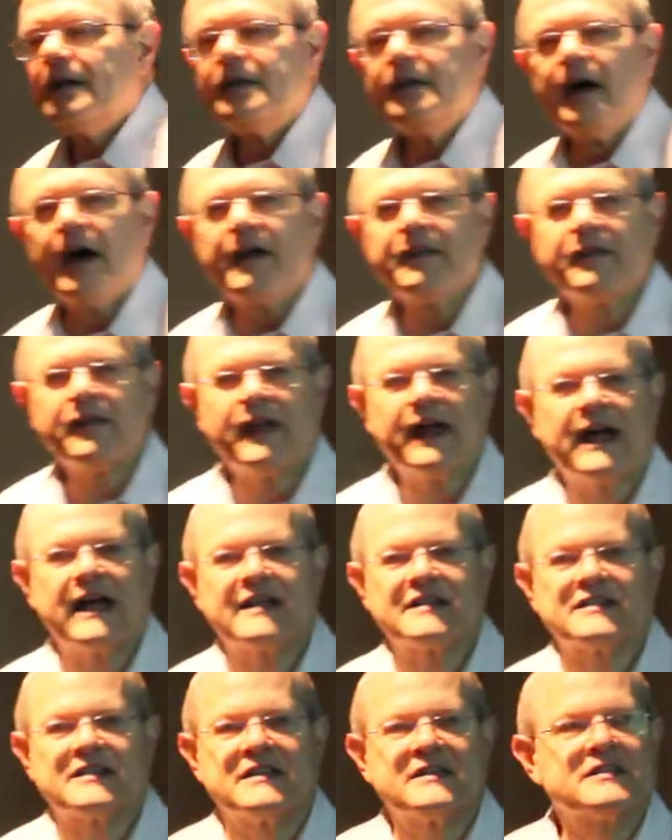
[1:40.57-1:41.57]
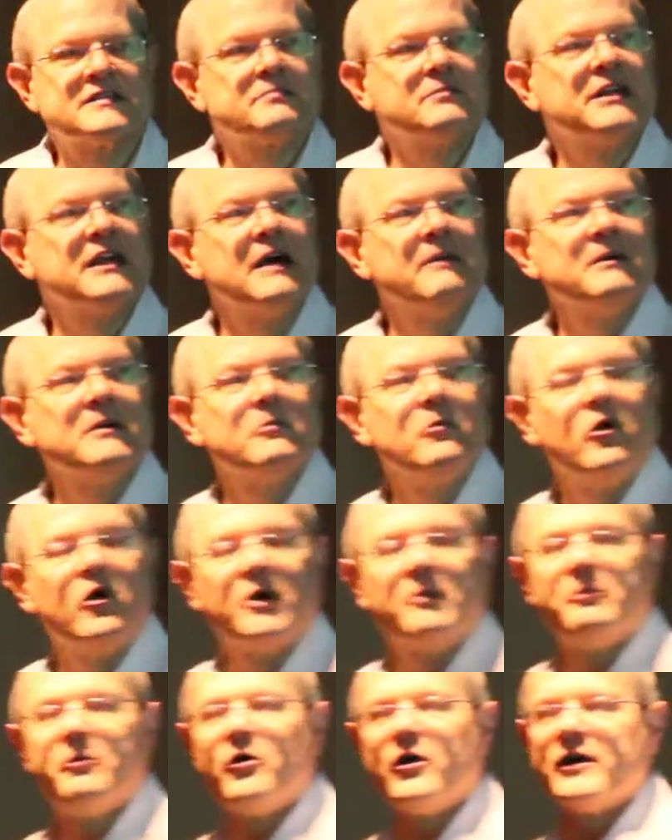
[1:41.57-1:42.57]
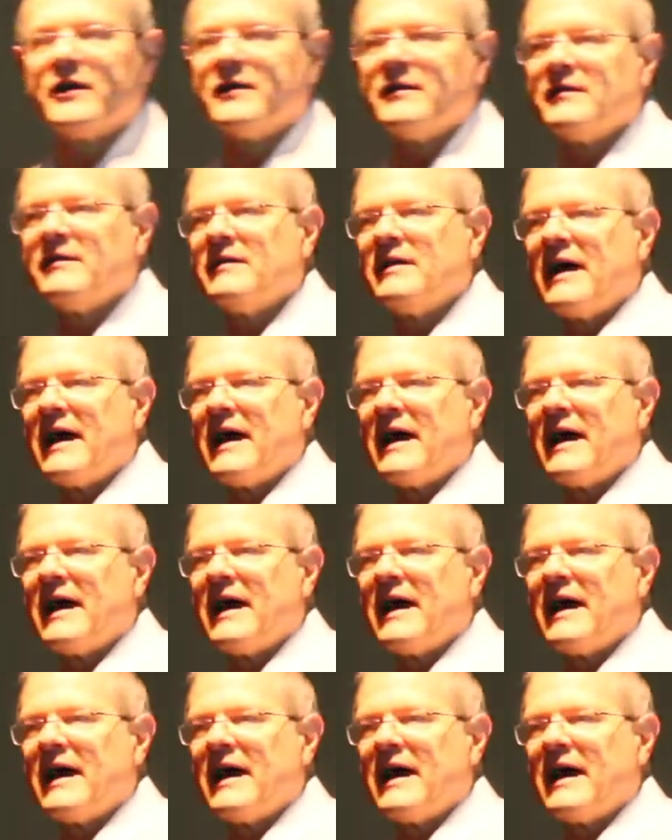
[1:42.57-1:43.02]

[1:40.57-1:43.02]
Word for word: Nonetheless, it's becoming more important,